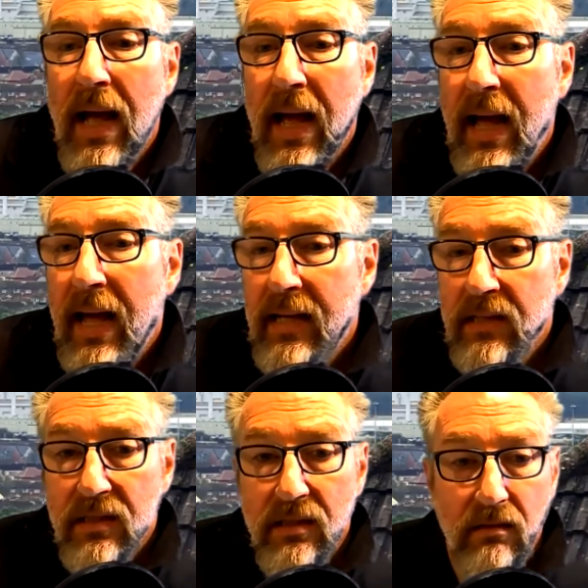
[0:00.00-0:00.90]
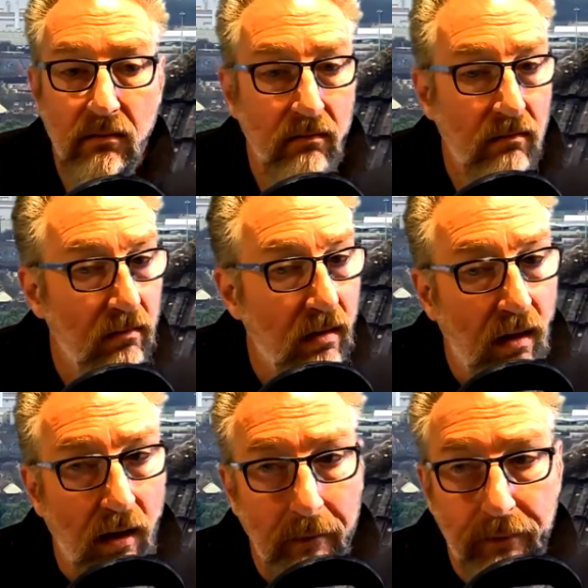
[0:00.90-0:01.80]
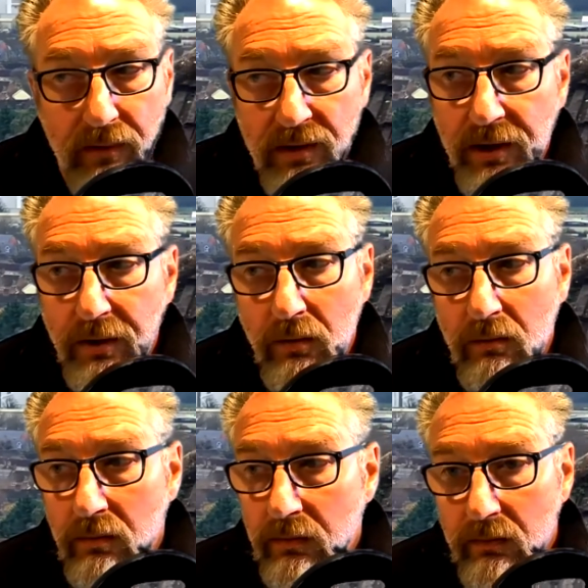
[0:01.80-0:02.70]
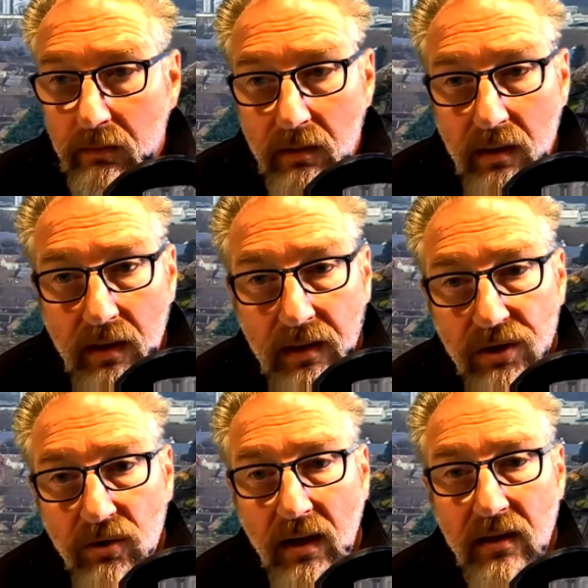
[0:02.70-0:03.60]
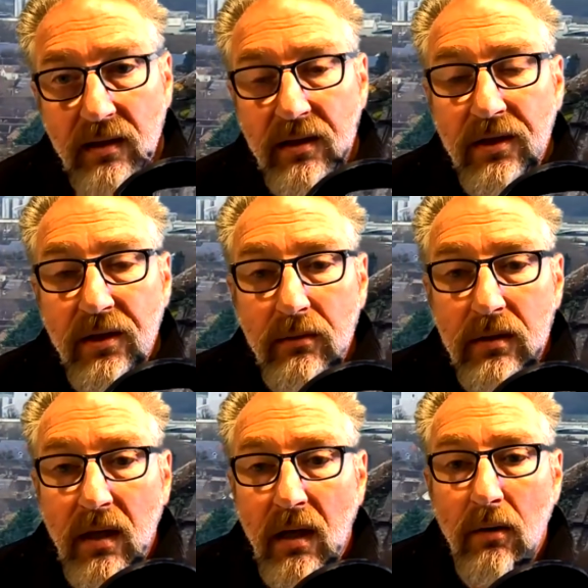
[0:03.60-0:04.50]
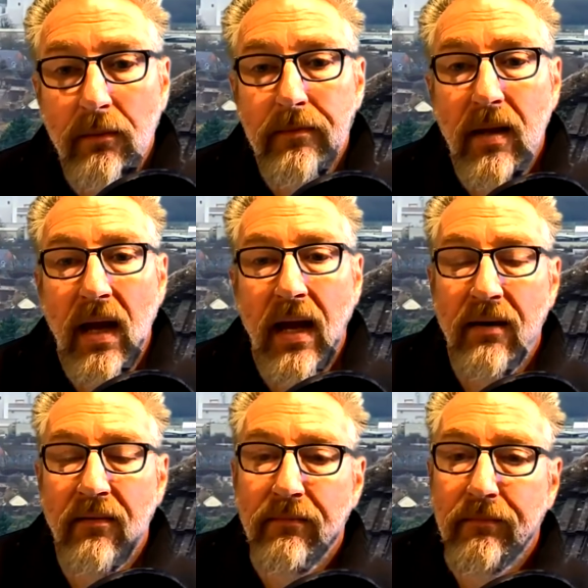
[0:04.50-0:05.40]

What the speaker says: as I presume instructed to do so and